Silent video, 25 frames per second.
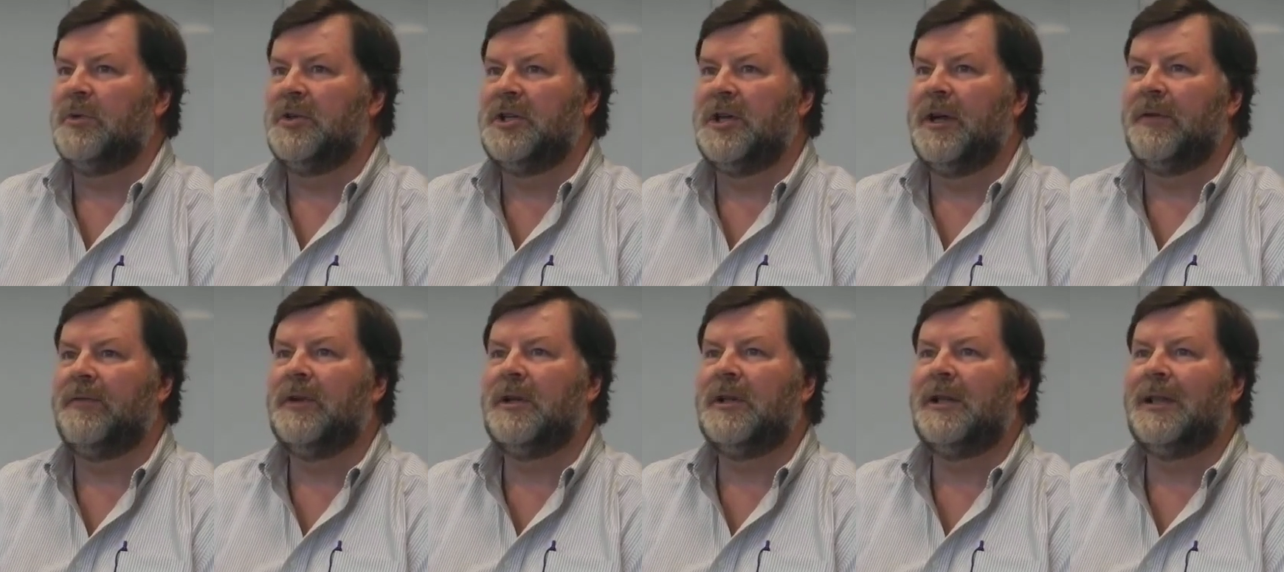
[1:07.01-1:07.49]

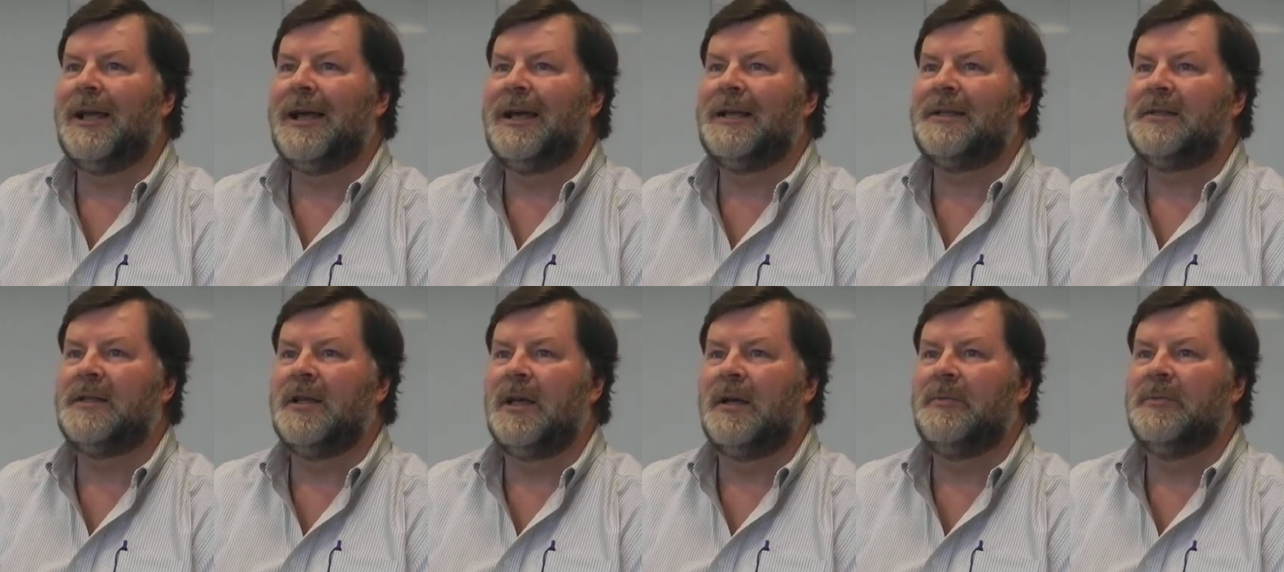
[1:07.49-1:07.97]
Whichever
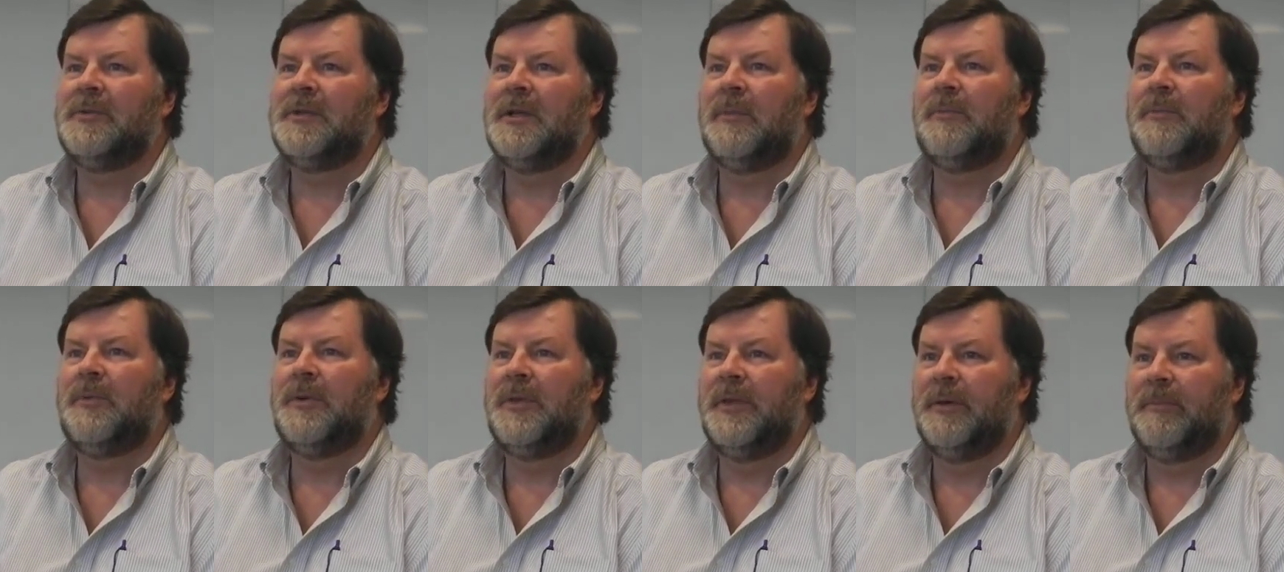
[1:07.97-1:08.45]
class comes
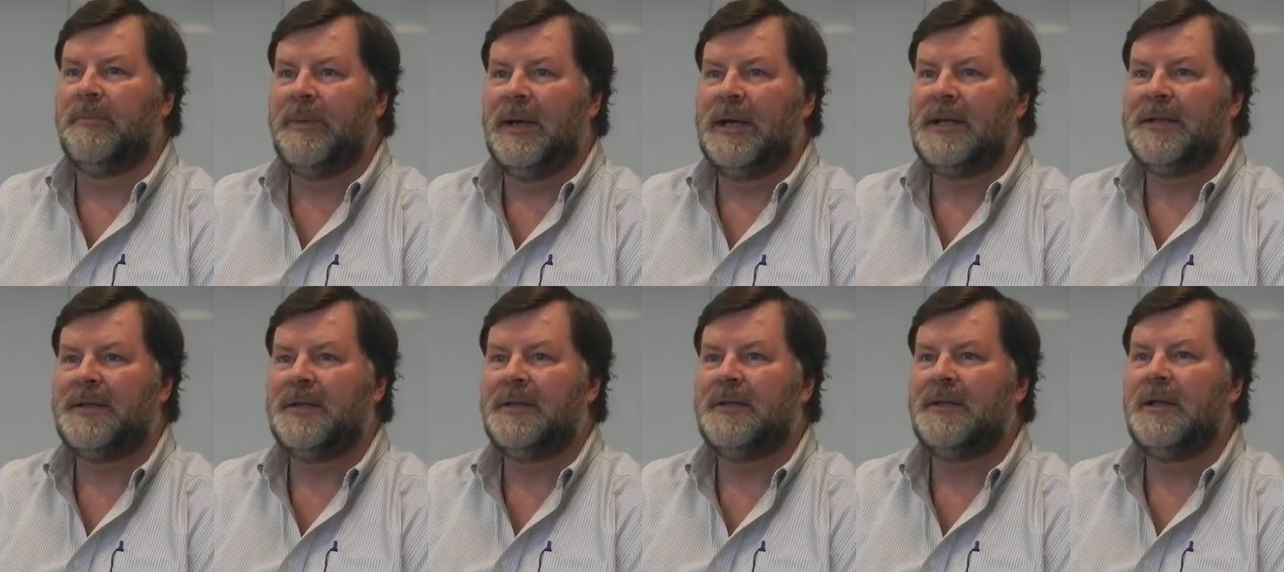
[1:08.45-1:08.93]
up with the
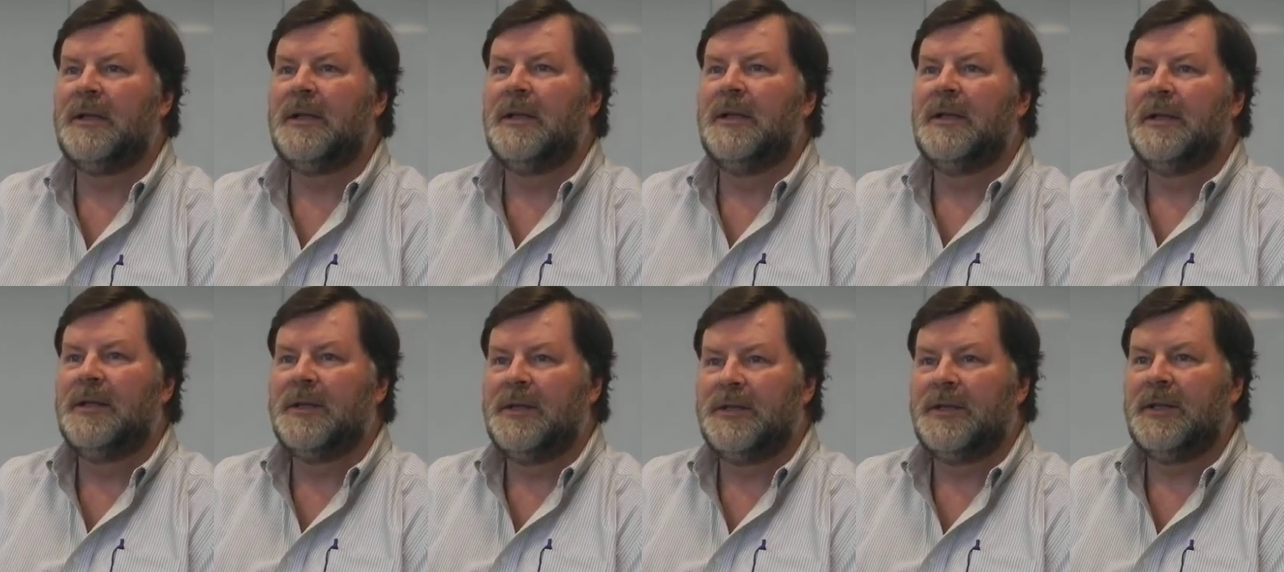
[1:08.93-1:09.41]
best
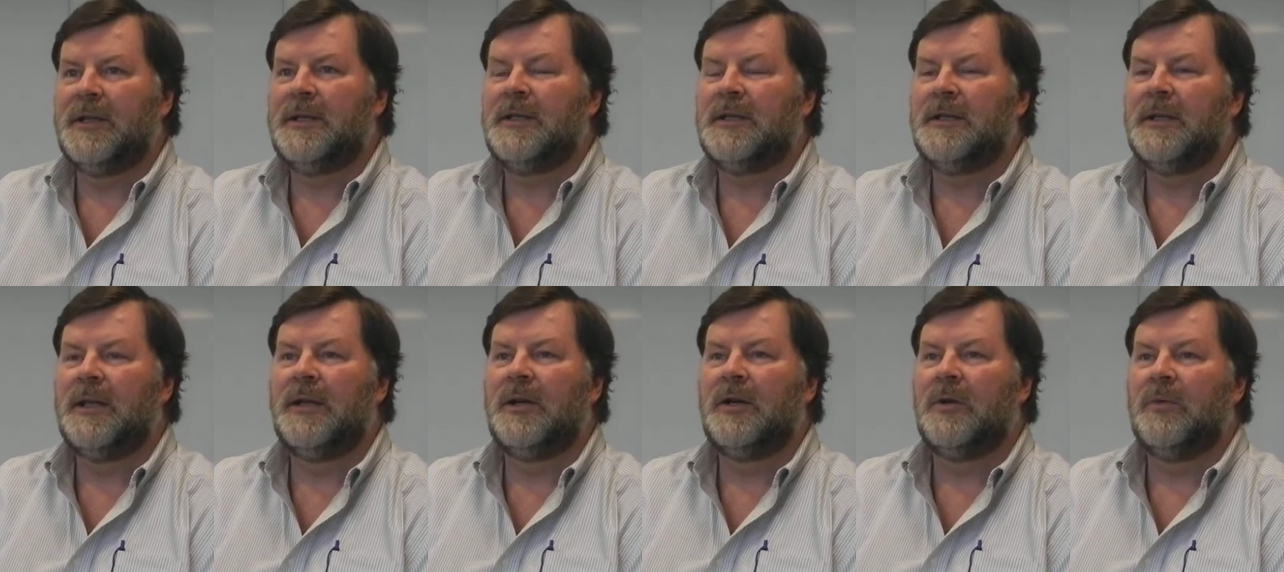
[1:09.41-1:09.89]

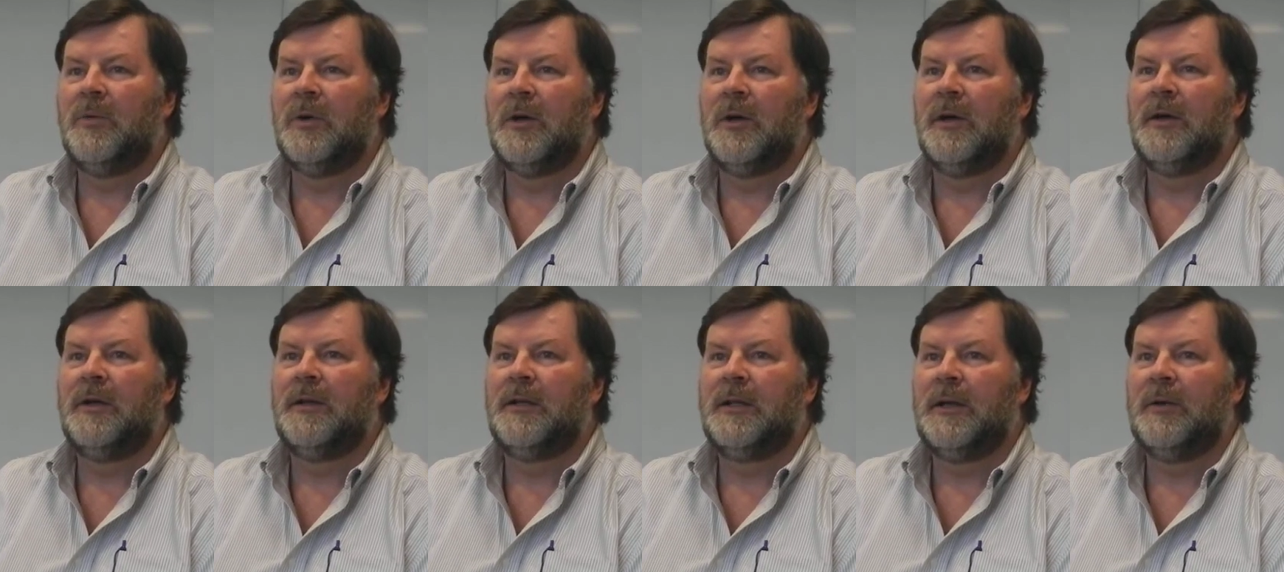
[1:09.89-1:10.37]
six letter
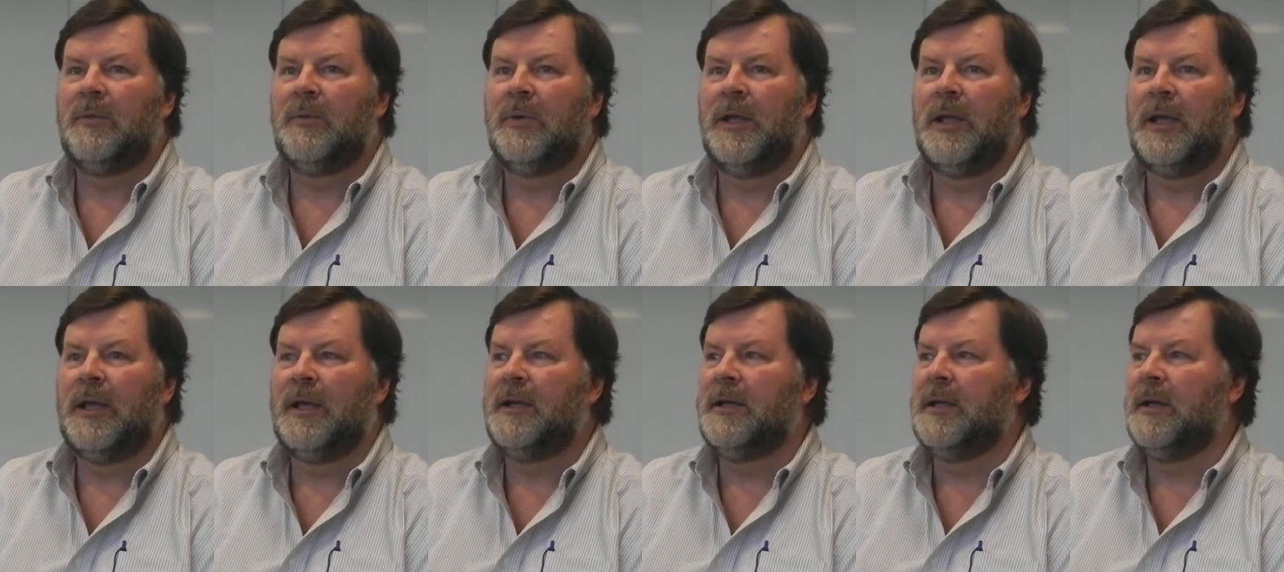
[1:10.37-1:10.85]
word that
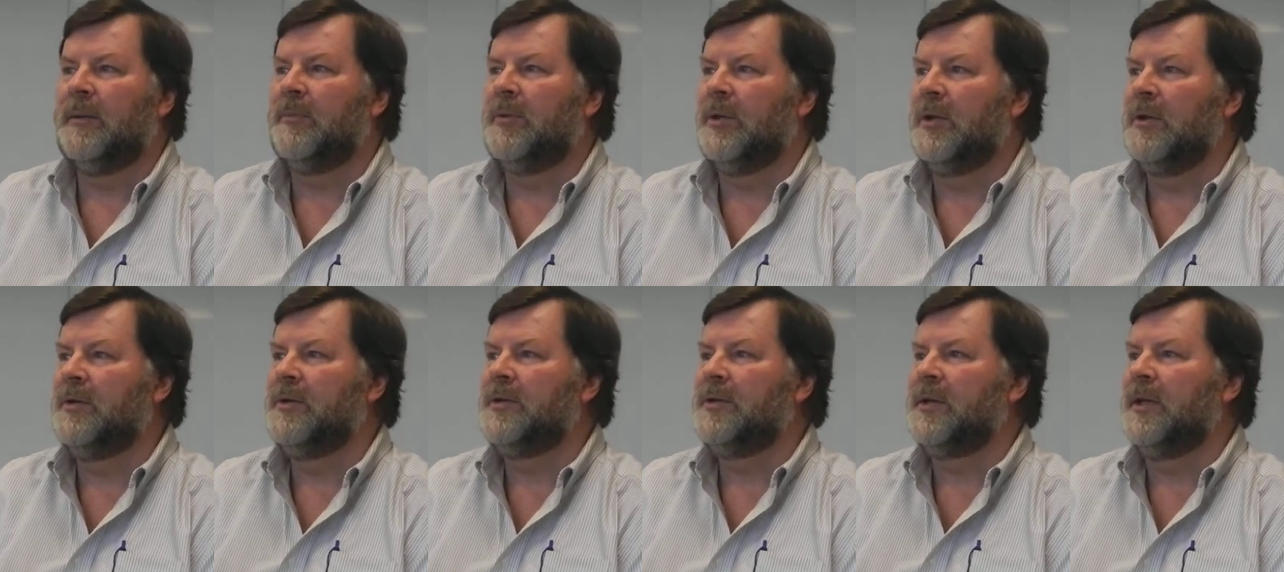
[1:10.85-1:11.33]
we end up
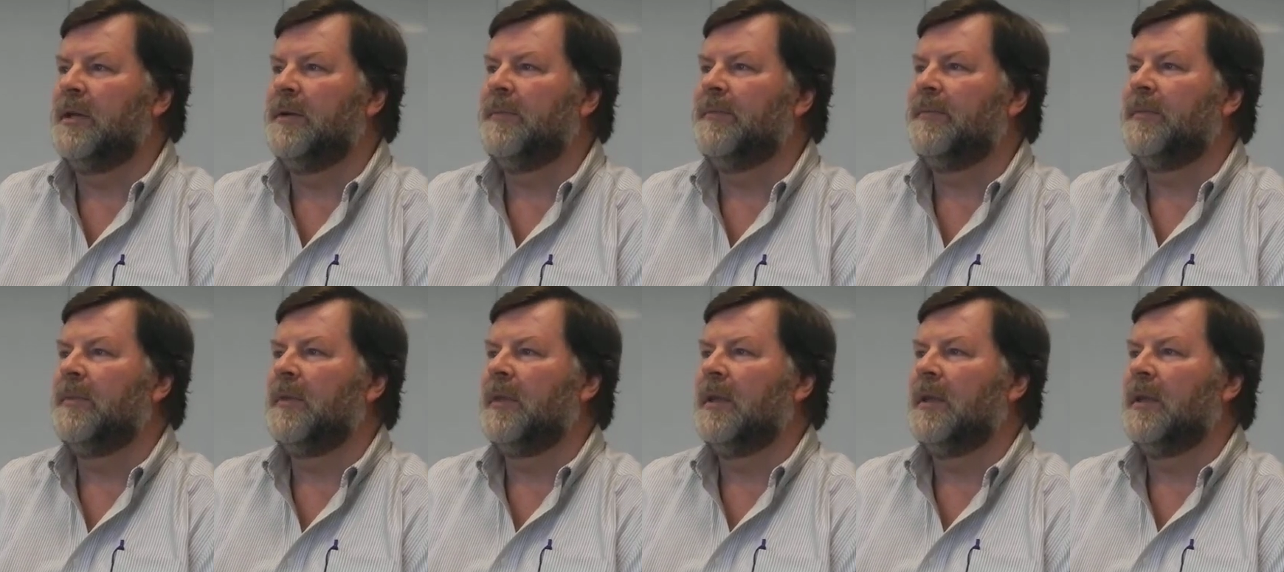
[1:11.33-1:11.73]
using,